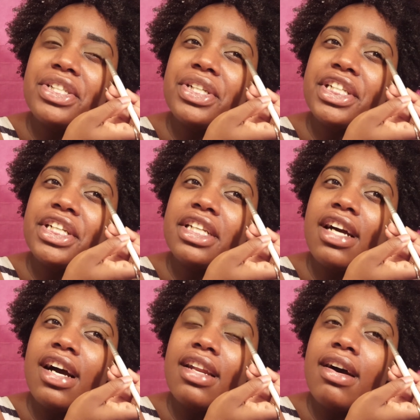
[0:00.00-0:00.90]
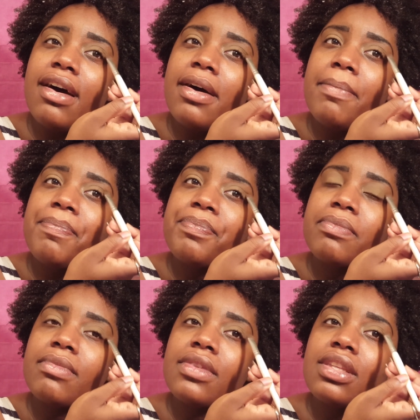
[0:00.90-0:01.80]
sure you're not um,
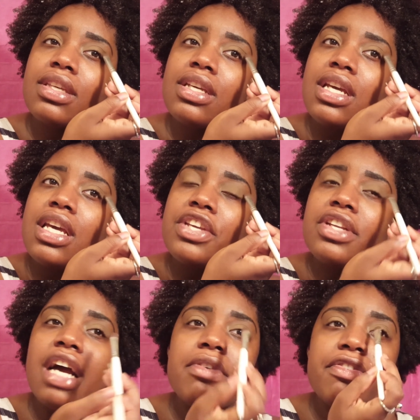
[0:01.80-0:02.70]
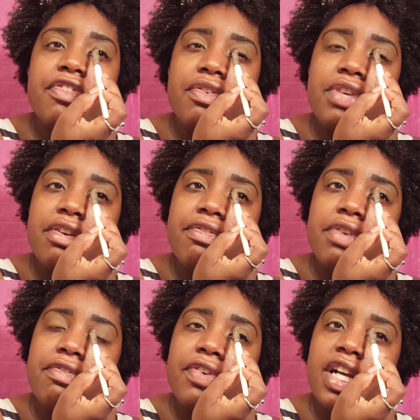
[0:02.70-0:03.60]
you're not refer- you're
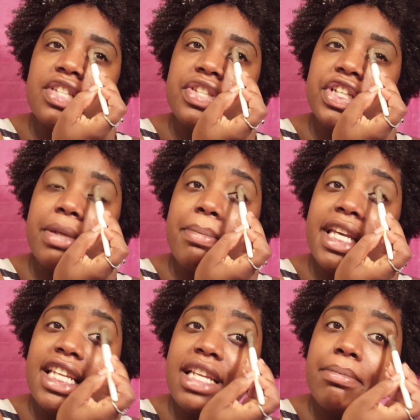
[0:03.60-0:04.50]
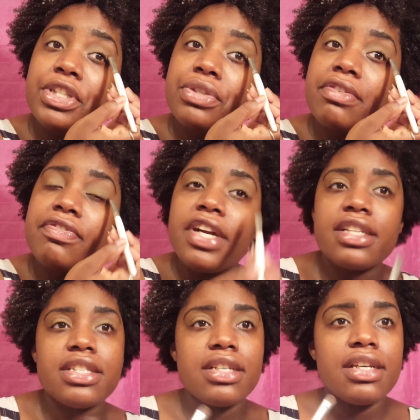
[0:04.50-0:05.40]
referring to your opinion but you're
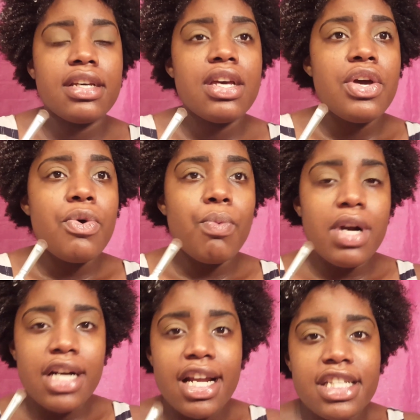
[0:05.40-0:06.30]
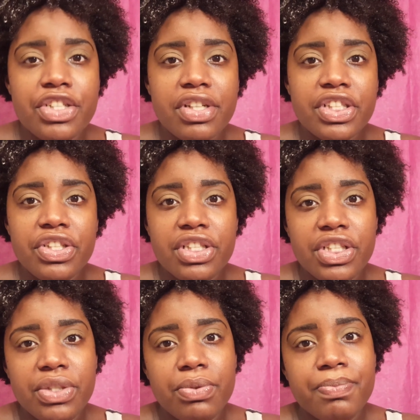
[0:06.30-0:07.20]
referring to what god has instructed you to
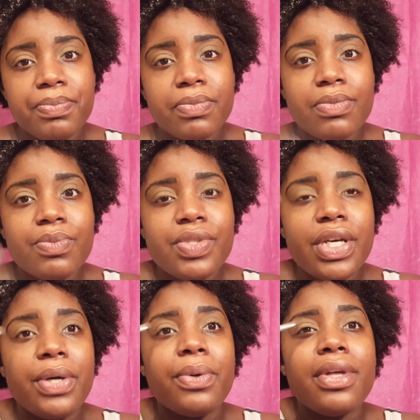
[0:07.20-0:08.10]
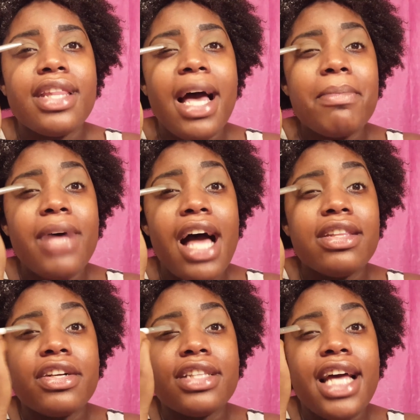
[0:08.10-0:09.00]
do so I'm, I
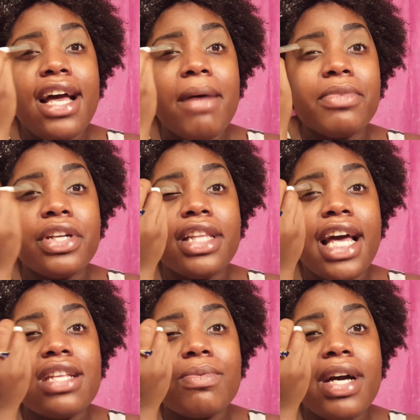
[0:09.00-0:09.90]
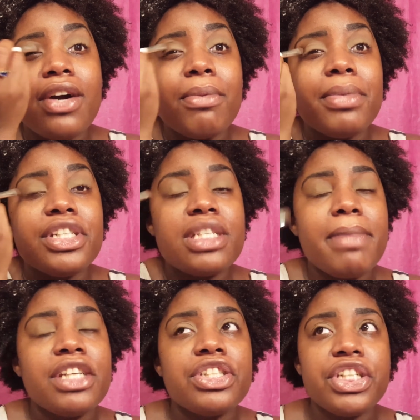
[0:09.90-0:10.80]
learned that. I'm learning that as well. But just
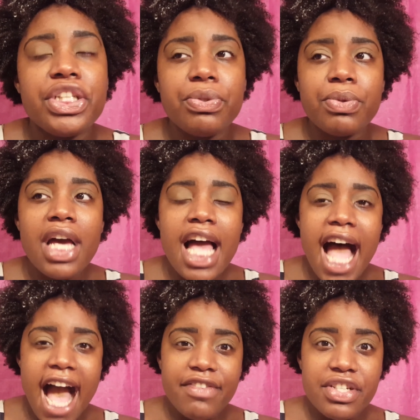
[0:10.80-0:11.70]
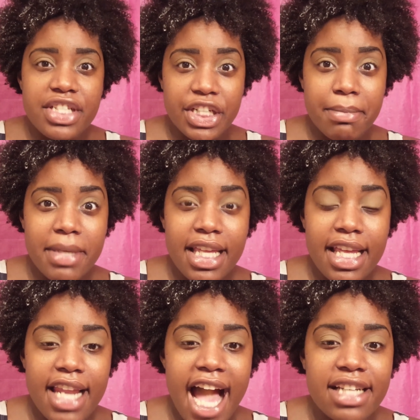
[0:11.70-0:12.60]
make sure you have discernment
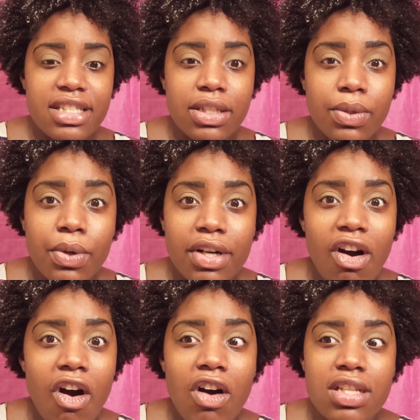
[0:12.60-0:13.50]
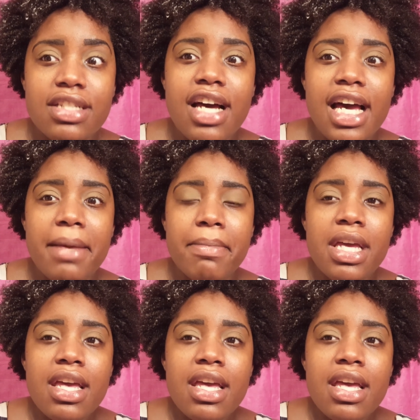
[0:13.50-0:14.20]
and ask the Lord all the time,